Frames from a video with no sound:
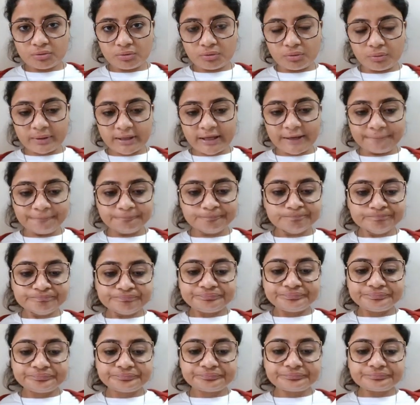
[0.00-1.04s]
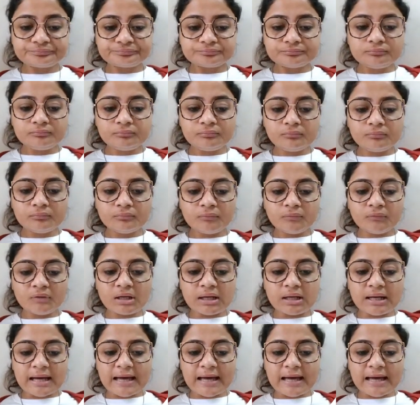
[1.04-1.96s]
Okay. Yeah,